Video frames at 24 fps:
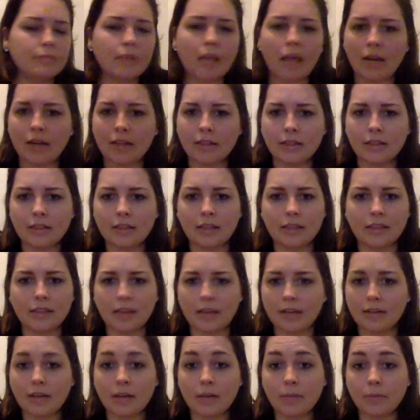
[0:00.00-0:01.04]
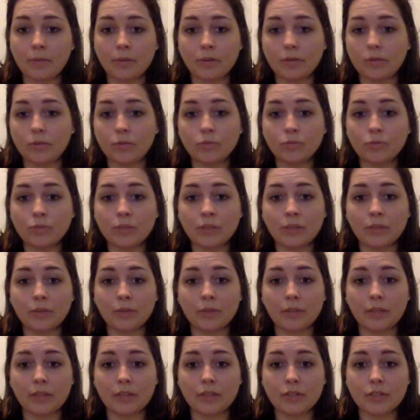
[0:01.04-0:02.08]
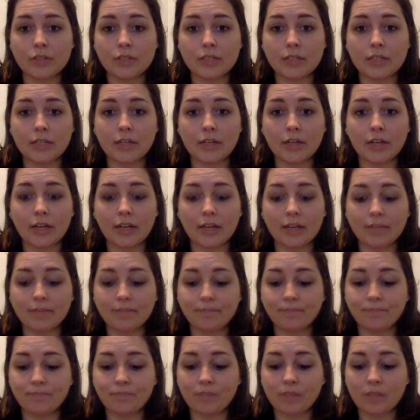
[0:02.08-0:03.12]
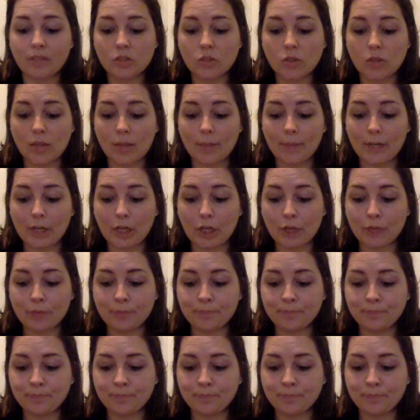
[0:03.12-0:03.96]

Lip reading: anything like that, I'd be really, really interested in hearing it. So let me know.